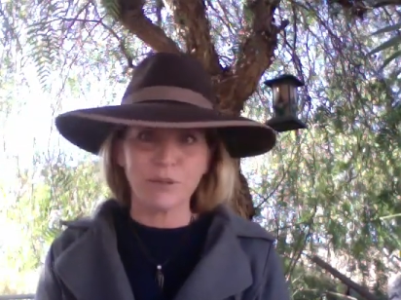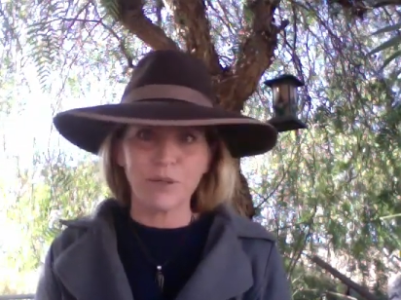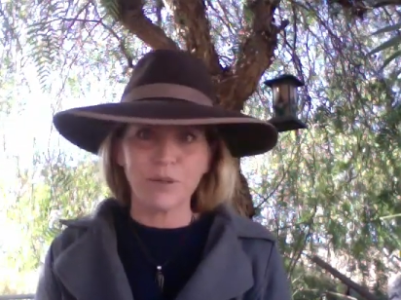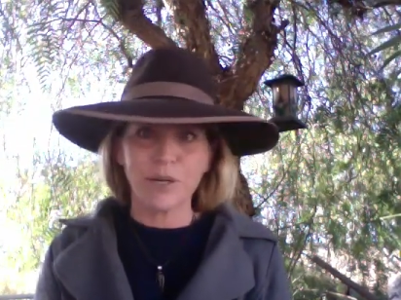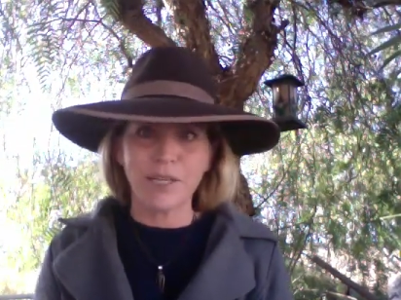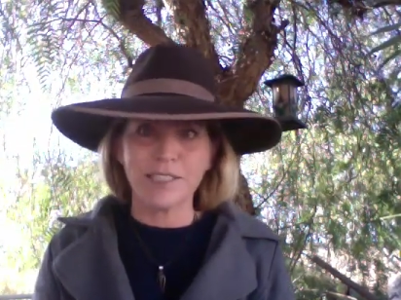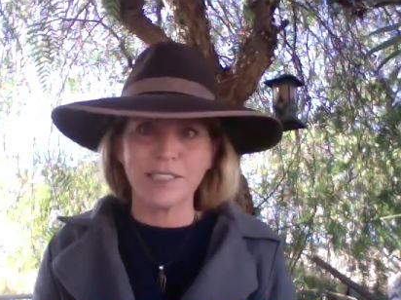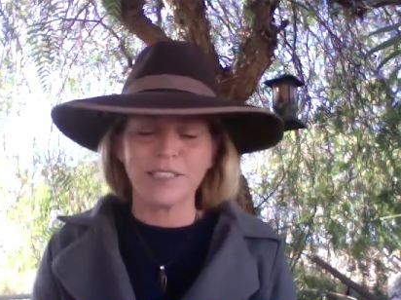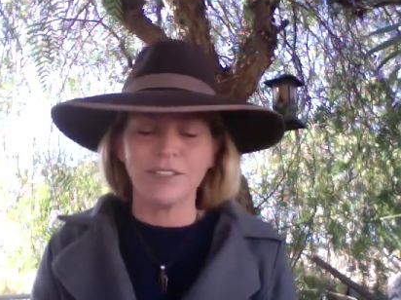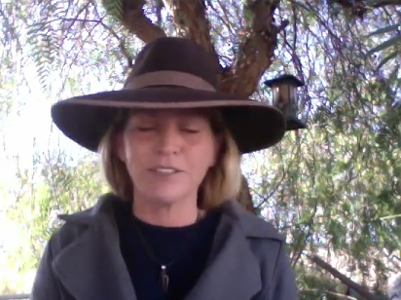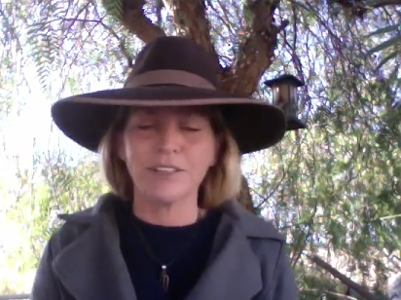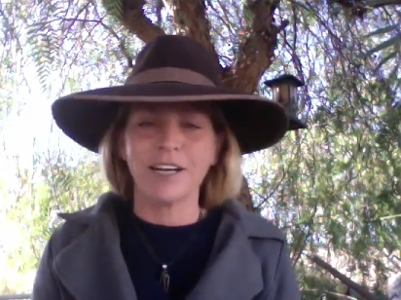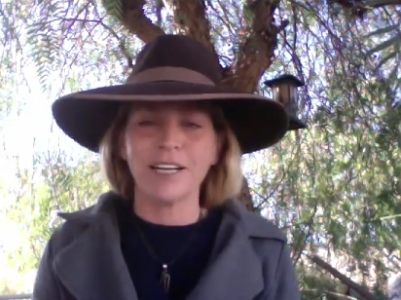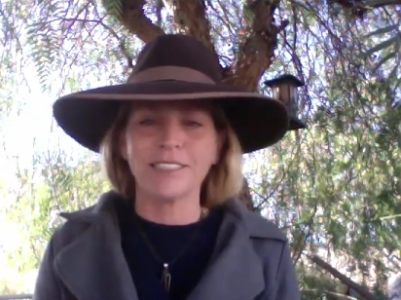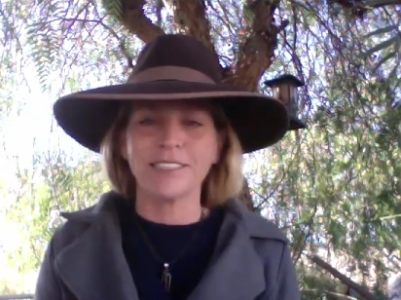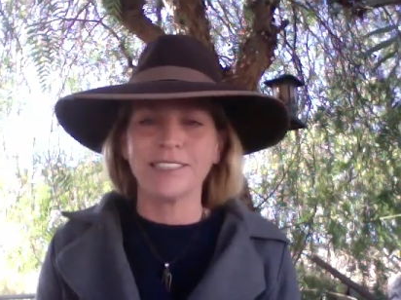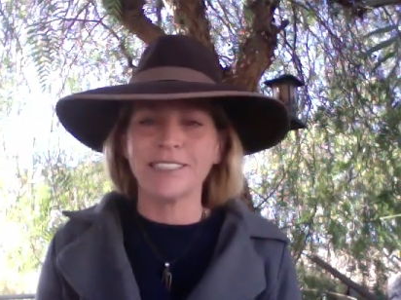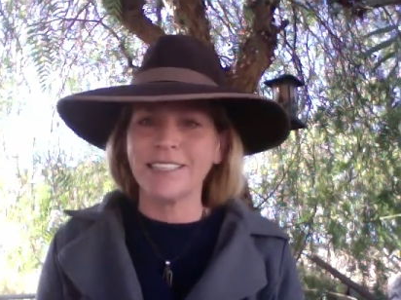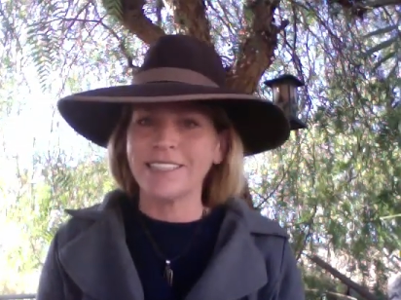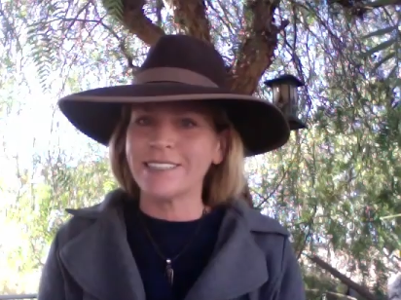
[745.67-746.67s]
me crazy, you
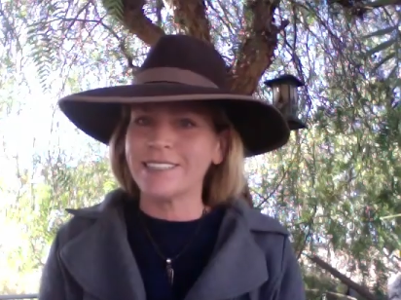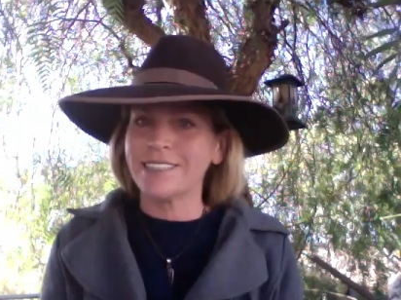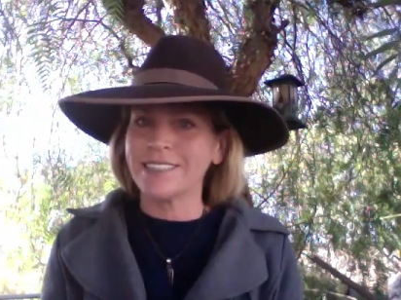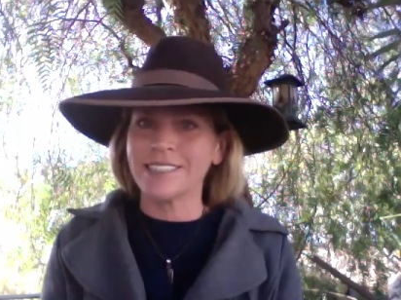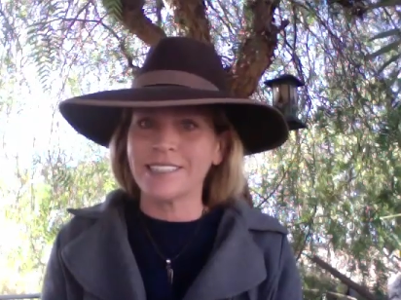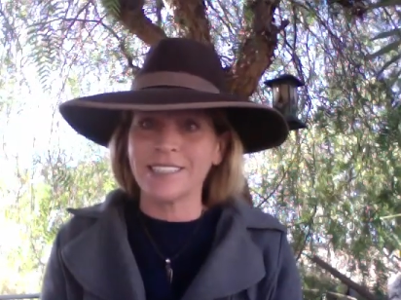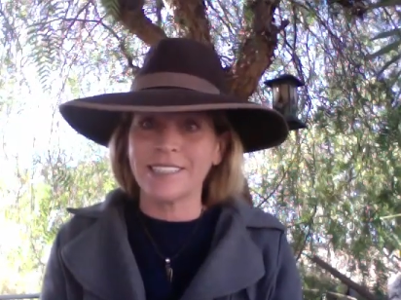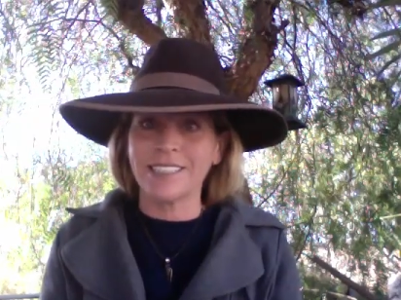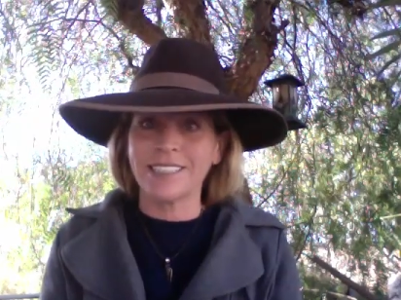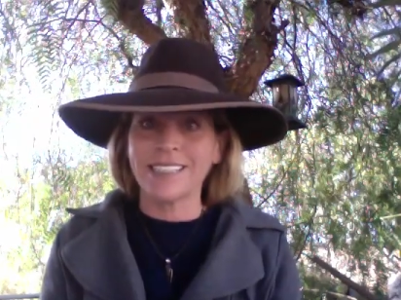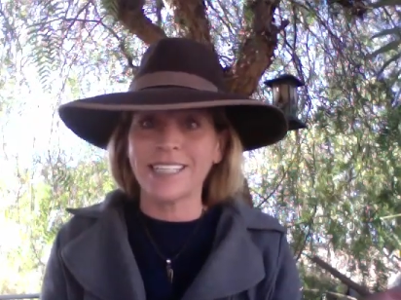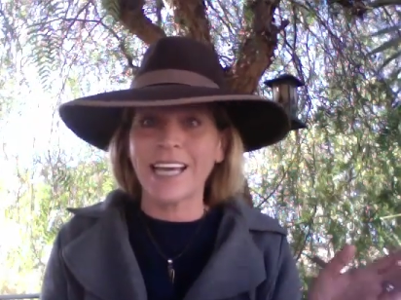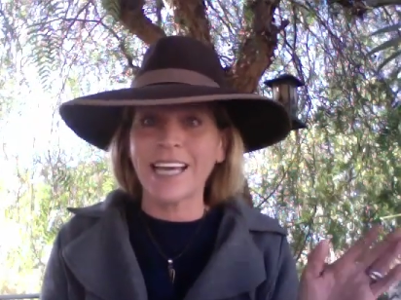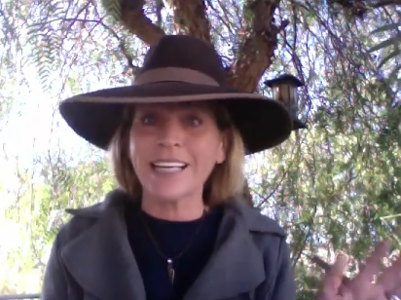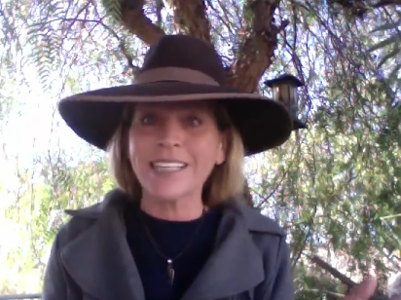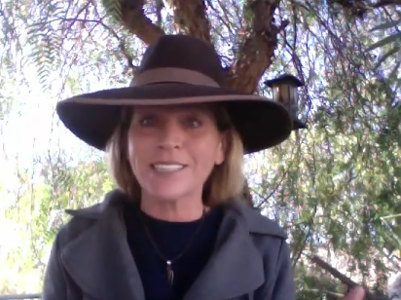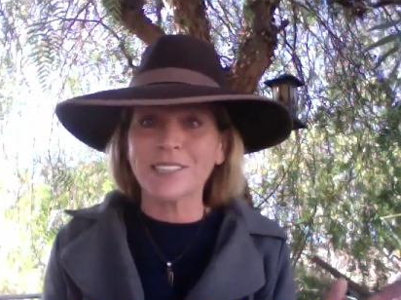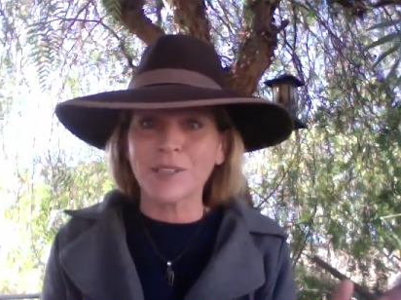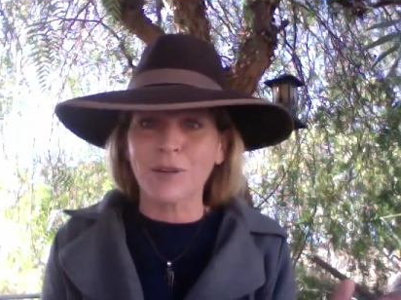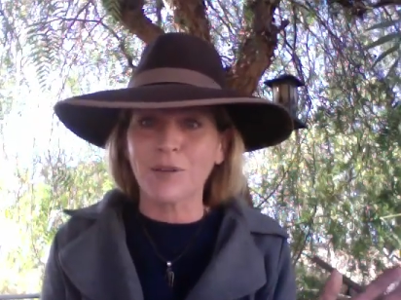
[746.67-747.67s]
guys. See, it
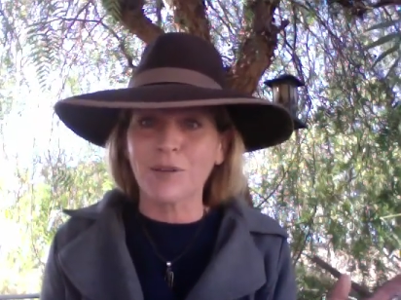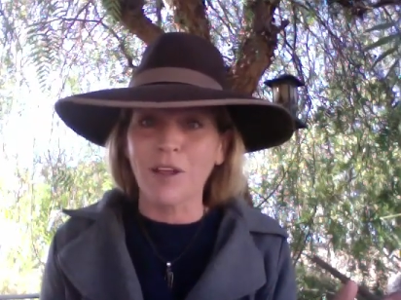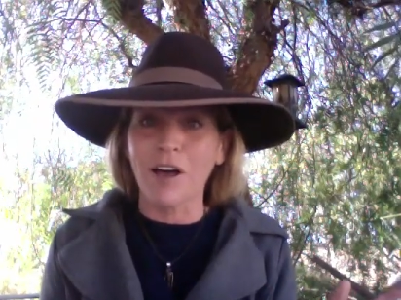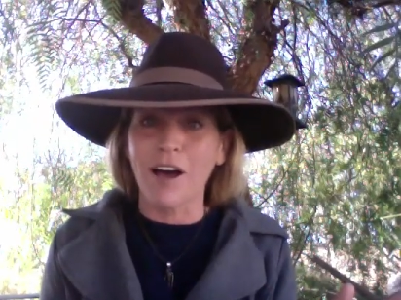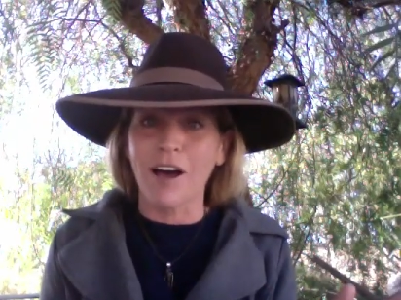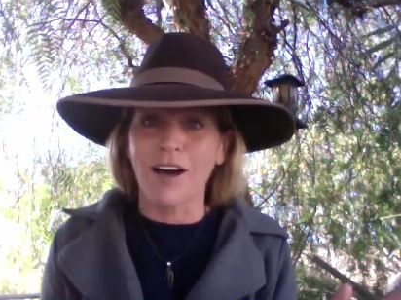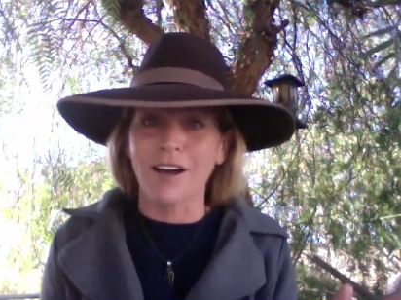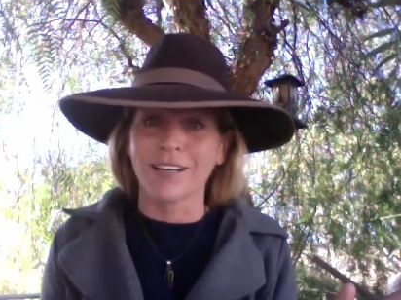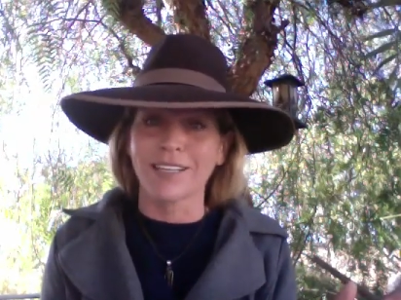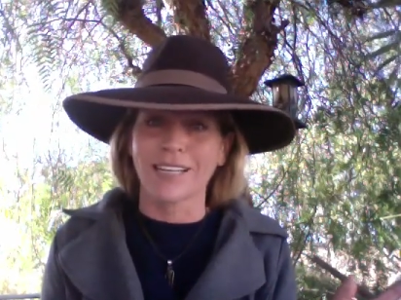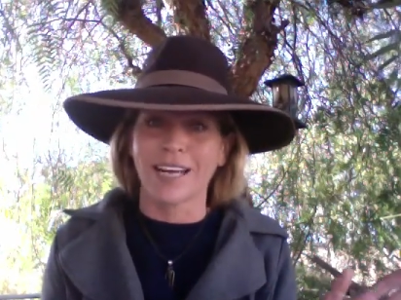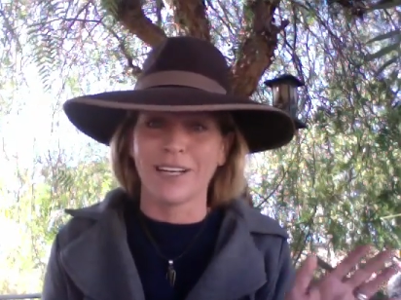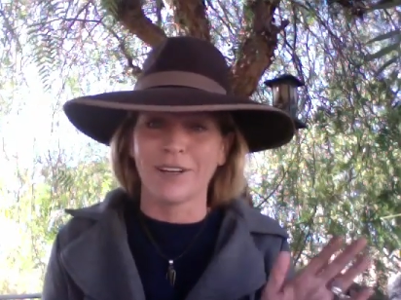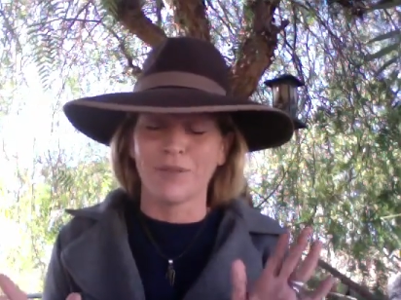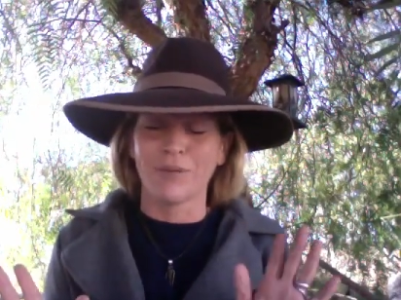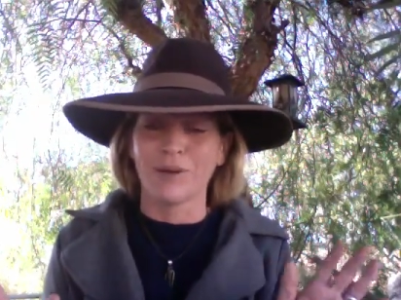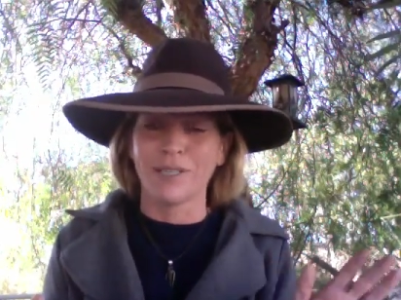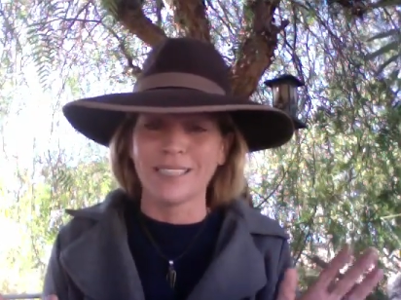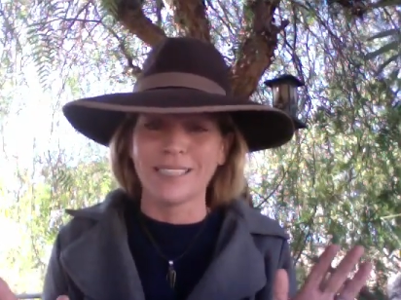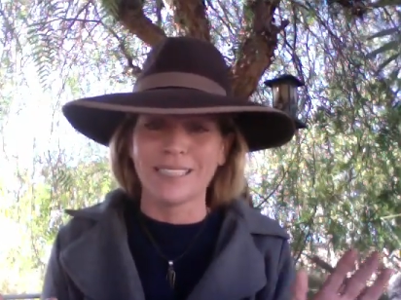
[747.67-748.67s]
takes so long and I
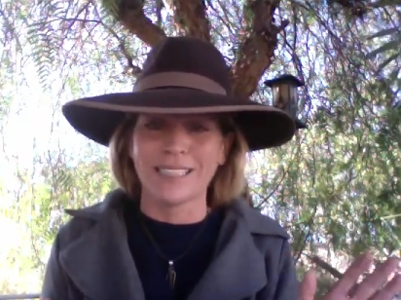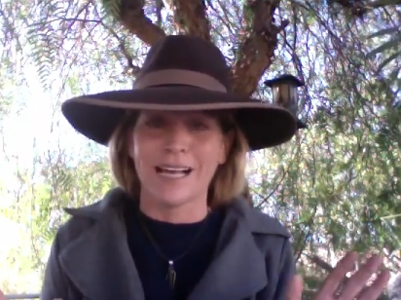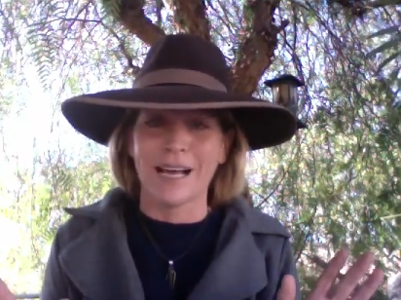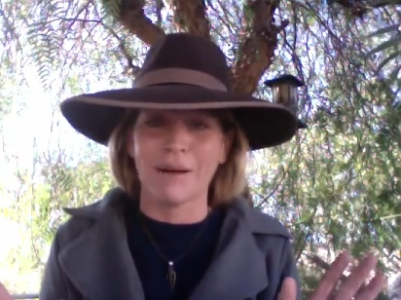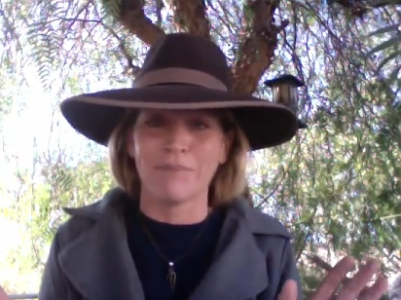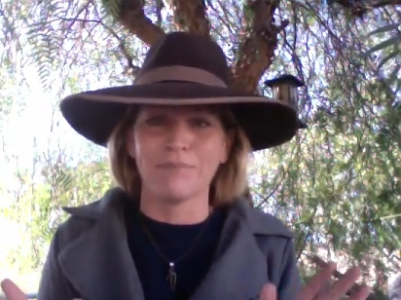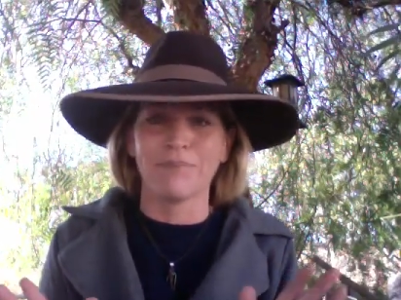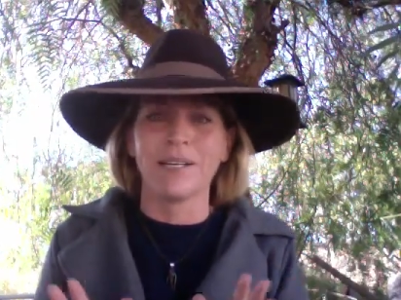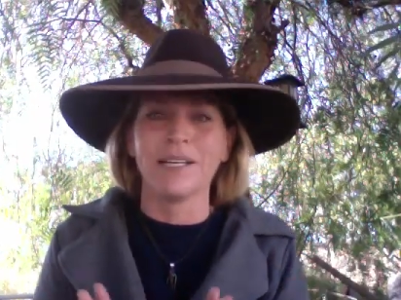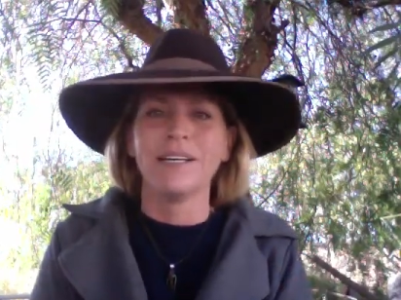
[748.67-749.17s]
don't want to stop.